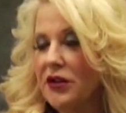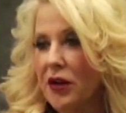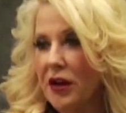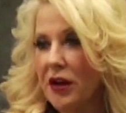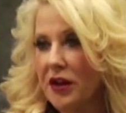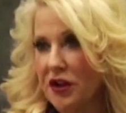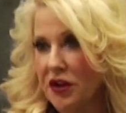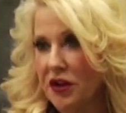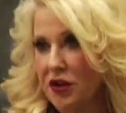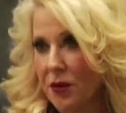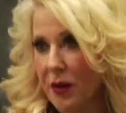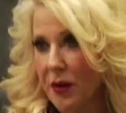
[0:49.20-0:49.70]
tried
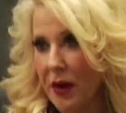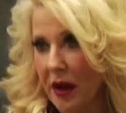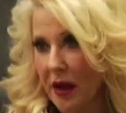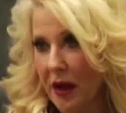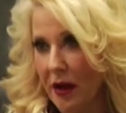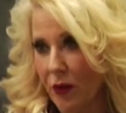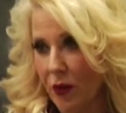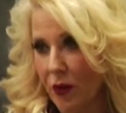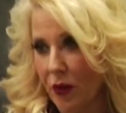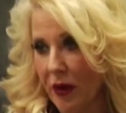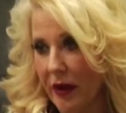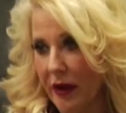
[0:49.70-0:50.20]
to do
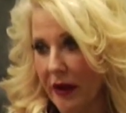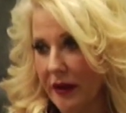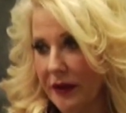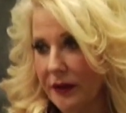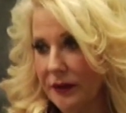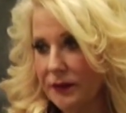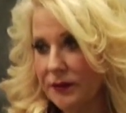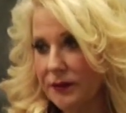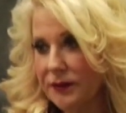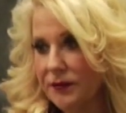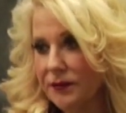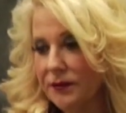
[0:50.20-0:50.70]
Amway
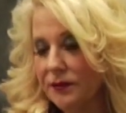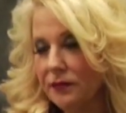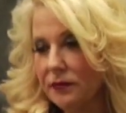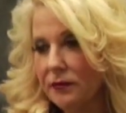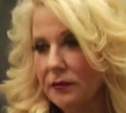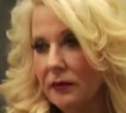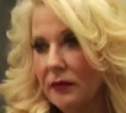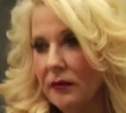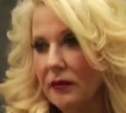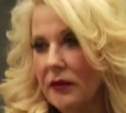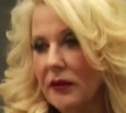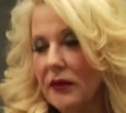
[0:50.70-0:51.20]

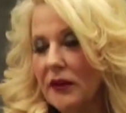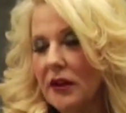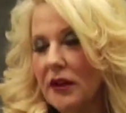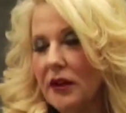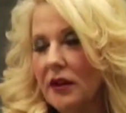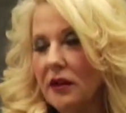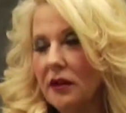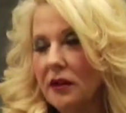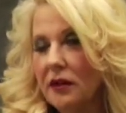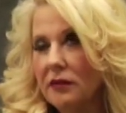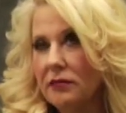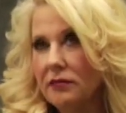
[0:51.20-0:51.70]

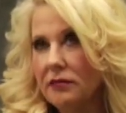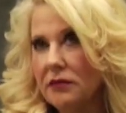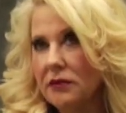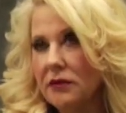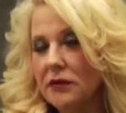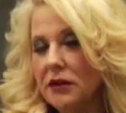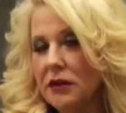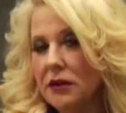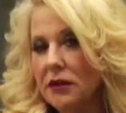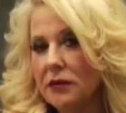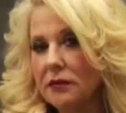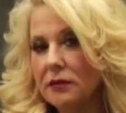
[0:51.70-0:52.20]
and
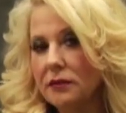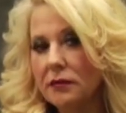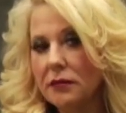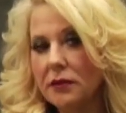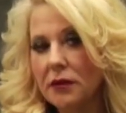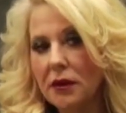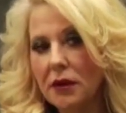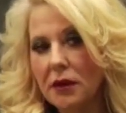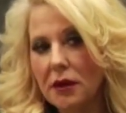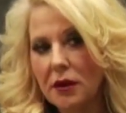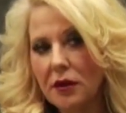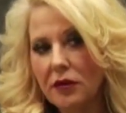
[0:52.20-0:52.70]

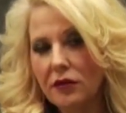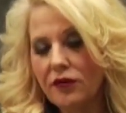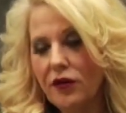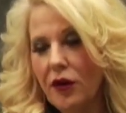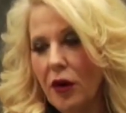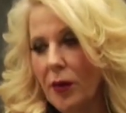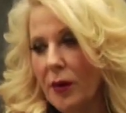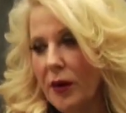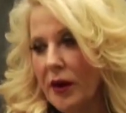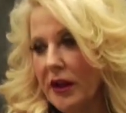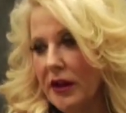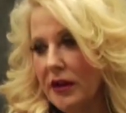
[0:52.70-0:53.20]

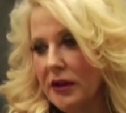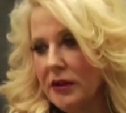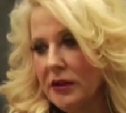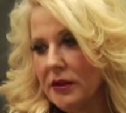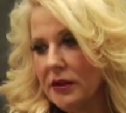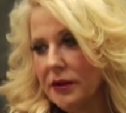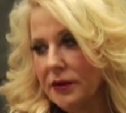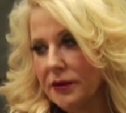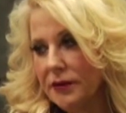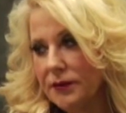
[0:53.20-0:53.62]
Pharmanx.